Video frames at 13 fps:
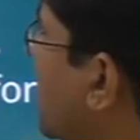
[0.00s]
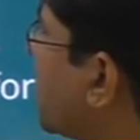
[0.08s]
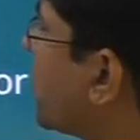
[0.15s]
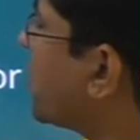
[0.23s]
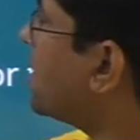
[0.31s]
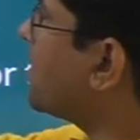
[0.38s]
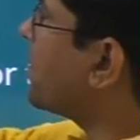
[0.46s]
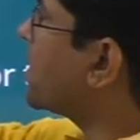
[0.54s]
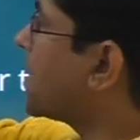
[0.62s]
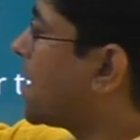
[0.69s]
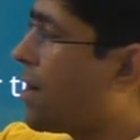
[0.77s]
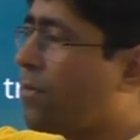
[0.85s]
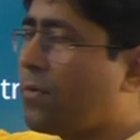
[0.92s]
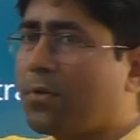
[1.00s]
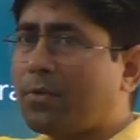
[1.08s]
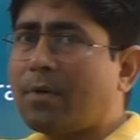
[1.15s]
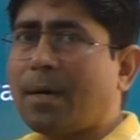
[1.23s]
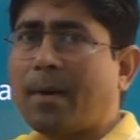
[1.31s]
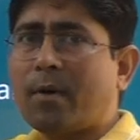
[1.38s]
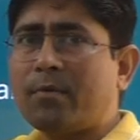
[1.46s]
conditions he was allowed
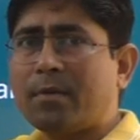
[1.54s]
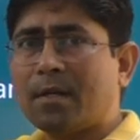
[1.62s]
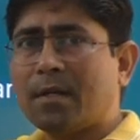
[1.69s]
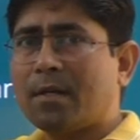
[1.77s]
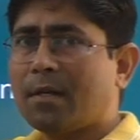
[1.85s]
to come out